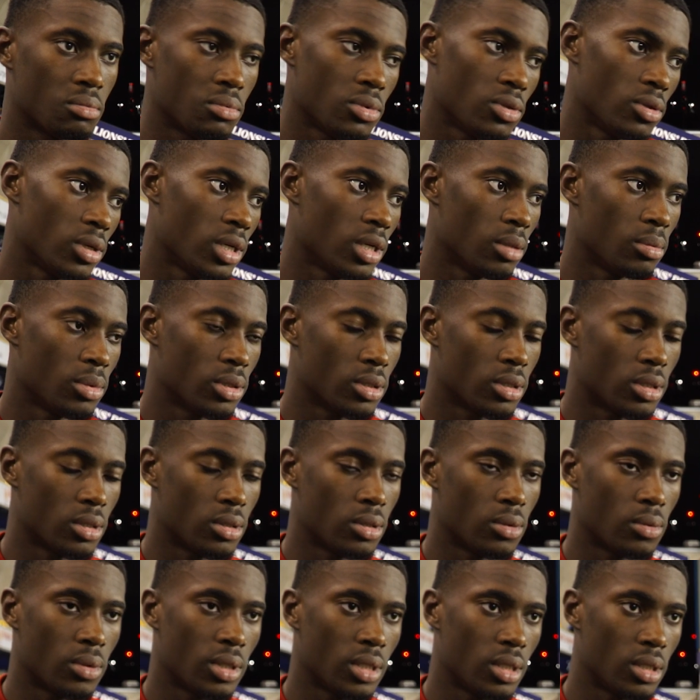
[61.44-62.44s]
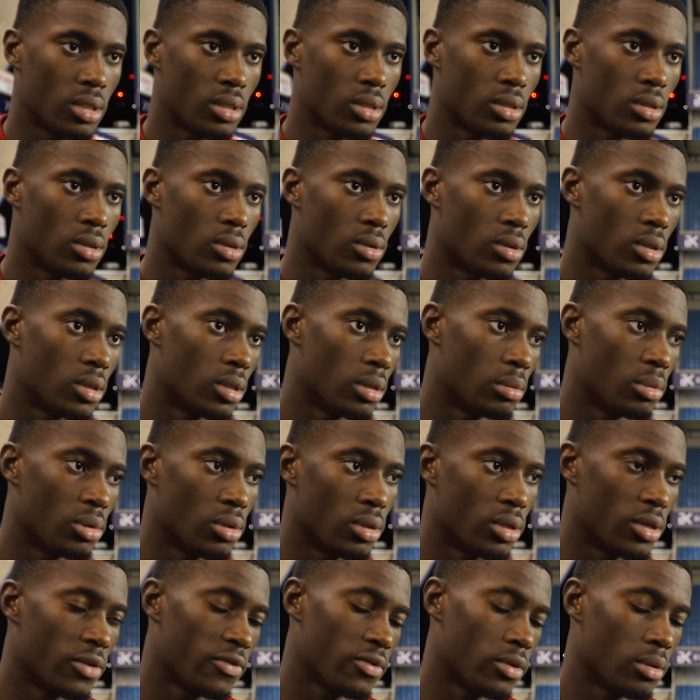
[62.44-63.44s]
you're able to do what you need to do on the ball
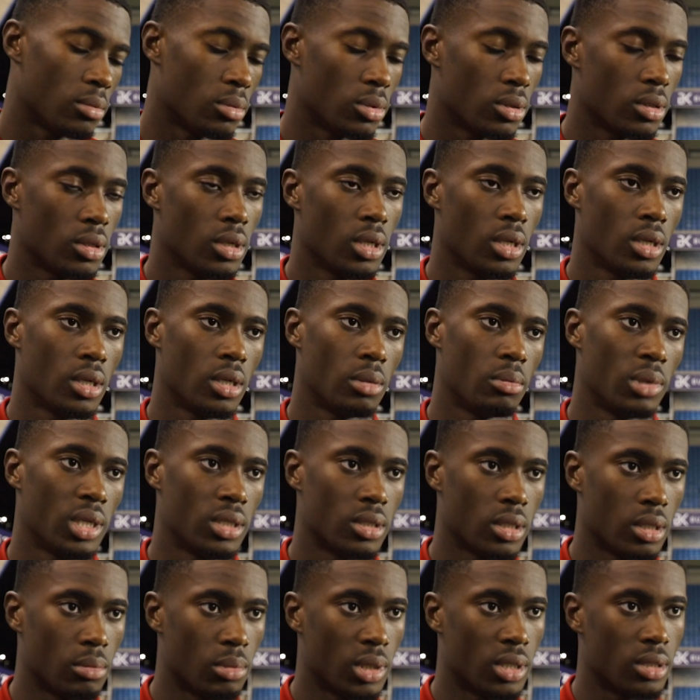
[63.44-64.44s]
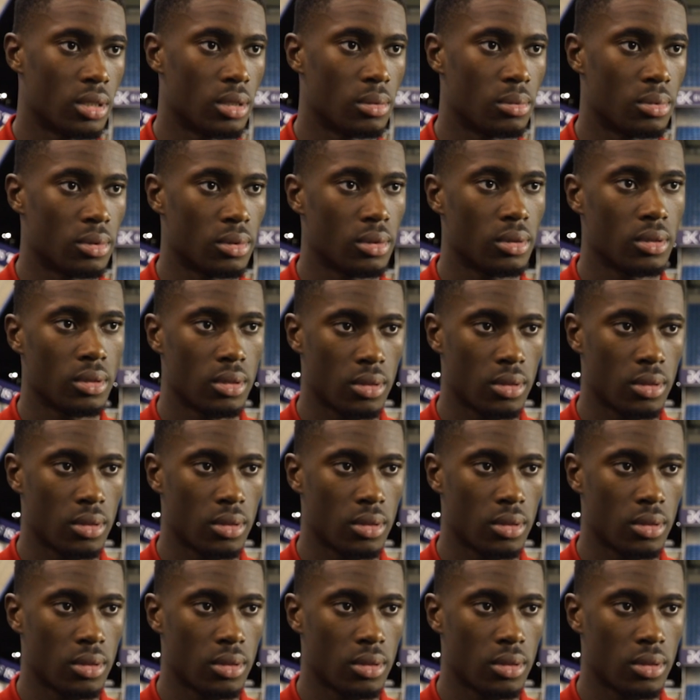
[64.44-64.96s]
and off the ball. It makes it a bit simple.